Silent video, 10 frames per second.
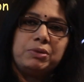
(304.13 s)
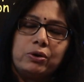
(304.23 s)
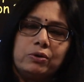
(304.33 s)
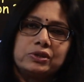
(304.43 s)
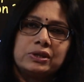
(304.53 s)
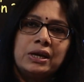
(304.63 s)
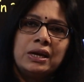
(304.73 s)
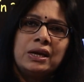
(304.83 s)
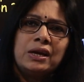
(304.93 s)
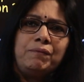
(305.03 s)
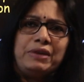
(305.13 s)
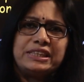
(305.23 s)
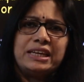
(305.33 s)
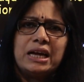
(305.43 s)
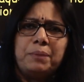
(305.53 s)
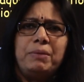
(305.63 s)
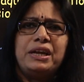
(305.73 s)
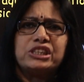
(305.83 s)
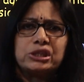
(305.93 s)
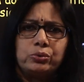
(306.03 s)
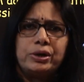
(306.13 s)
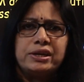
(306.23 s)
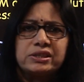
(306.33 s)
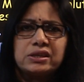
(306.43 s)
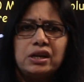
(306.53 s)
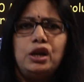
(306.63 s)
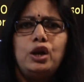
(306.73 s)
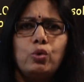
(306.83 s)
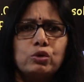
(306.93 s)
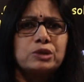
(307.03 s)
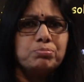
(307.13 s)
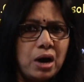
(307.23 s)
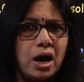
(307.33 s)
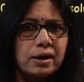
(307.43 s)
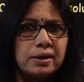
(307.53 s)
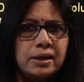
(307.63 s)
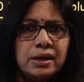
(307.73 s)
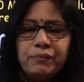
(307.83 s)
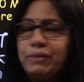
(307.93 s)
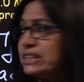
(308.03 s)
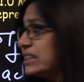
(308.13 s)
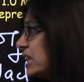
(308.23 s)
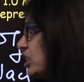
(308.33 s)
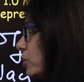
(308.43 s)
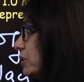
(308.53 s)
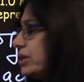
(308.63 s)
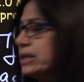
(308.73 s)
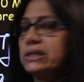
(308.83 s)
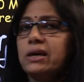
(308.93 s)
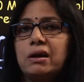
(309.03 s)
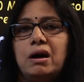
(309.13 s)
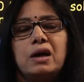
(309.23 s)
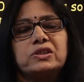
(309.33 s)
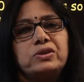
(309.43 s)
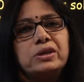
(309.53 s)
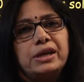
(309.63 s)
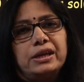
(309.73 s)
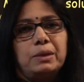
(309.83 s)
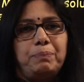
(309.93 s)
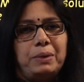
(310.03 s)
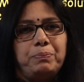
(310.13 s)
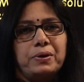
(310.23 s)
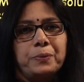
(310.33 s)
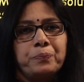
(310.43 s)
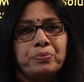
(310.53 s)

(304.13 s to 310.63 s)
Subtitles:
because we see that many students lose mark when such questions are asked in the paper.